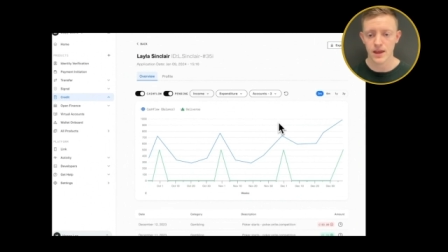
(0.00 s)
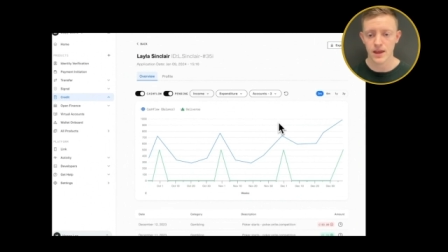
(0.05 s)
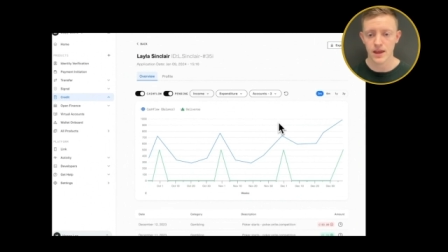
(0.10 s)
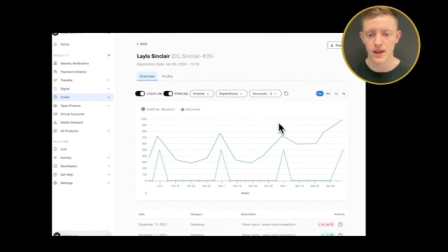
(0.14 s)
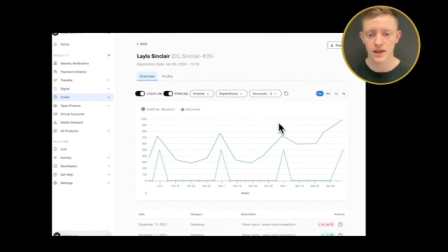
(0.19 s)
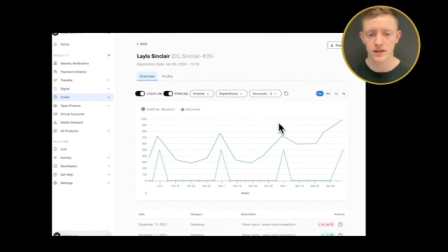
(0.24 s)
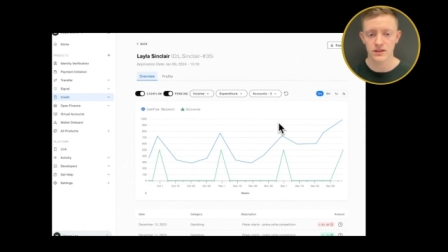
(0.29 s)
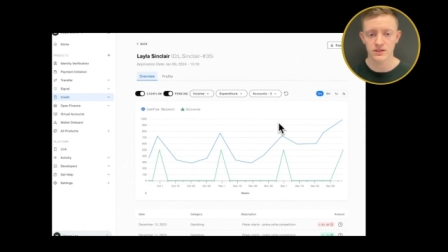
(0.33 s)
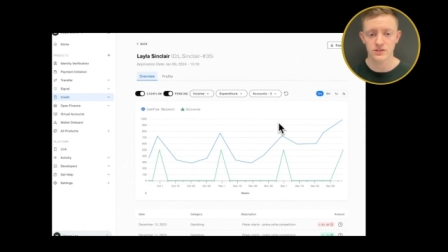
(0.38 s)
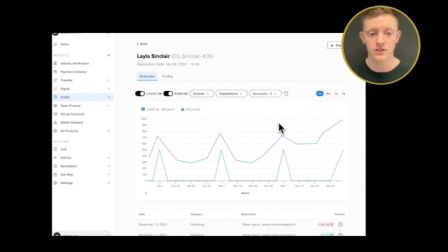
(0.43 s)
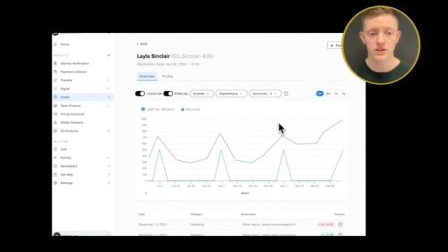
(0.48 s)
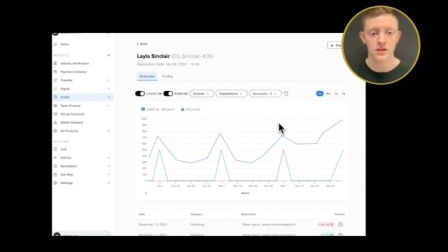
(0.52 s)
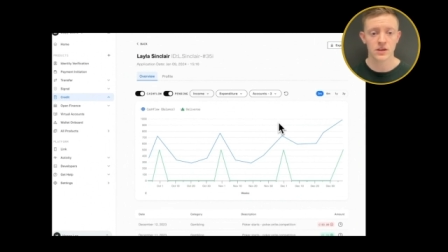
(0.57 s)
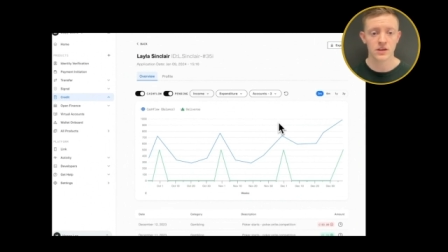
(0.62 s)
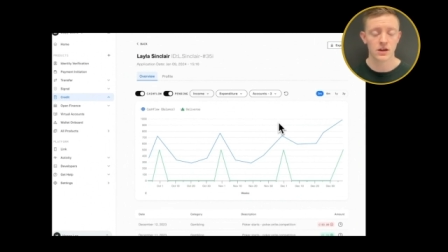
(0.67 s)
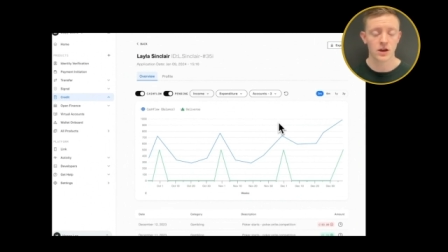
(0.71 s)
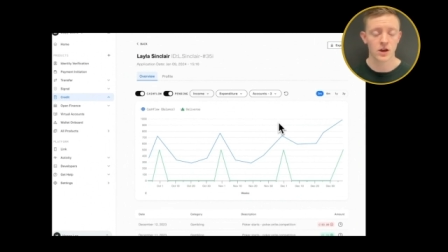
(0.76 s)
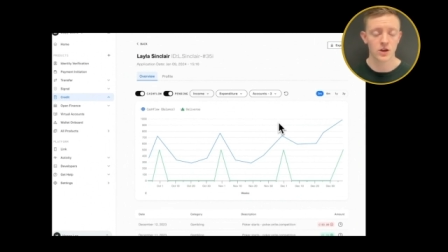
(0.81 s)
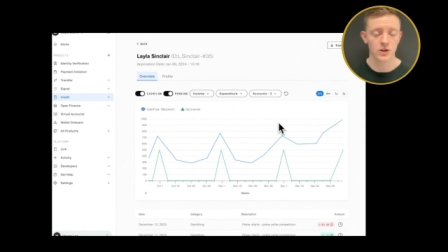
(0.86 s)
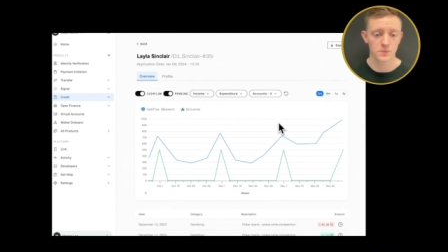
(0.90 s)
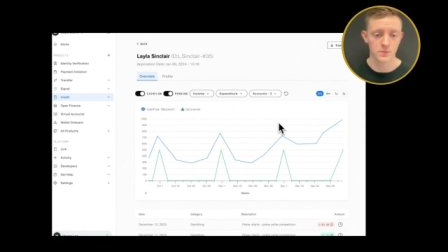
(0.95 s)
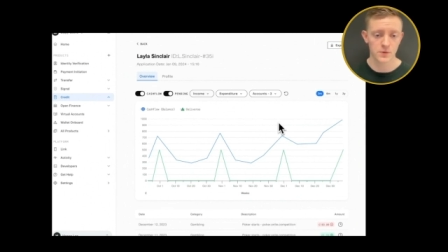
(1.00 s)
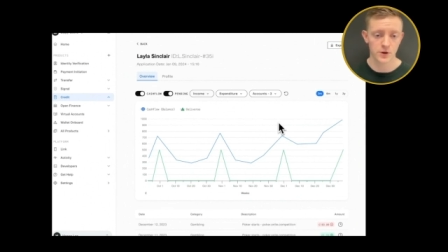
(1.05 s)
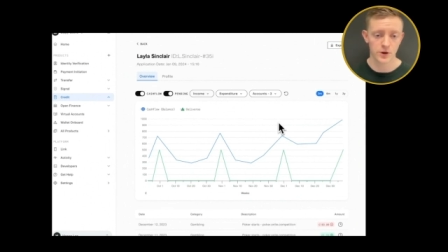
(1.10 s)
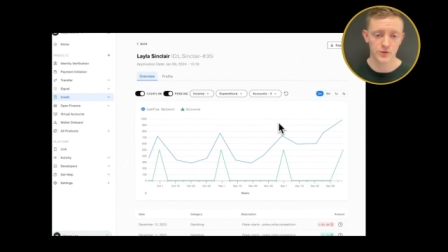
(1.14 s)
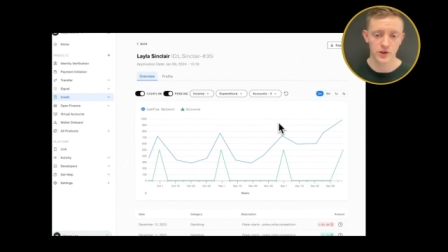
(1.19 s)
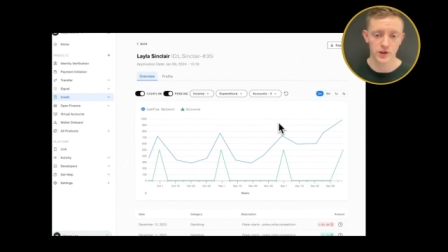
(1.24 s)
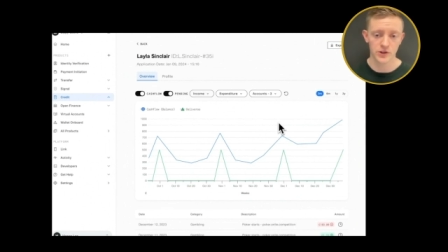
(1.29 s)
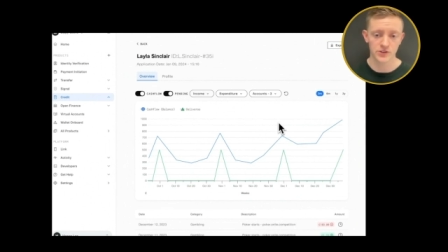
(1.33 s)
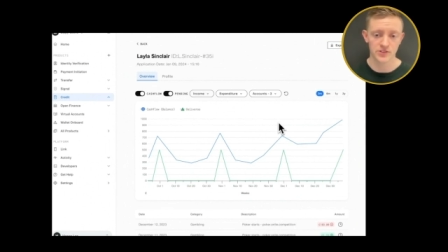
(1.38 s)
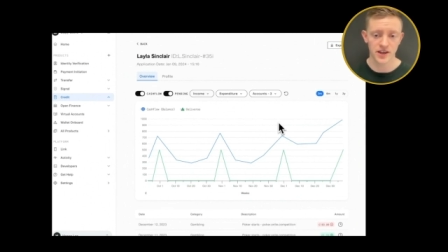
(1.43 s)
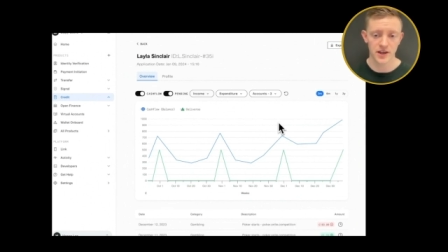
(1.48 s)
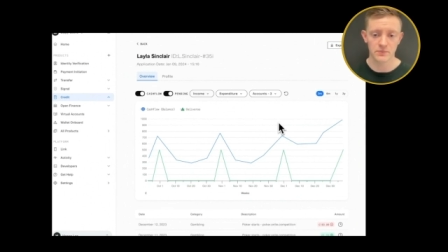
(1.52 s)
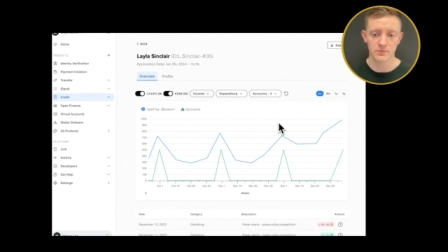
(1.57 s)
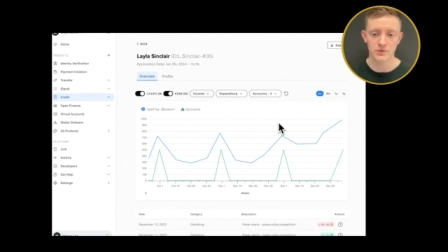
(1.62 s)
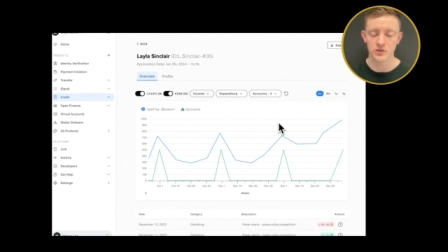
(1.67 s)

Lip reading: And on the profile tab,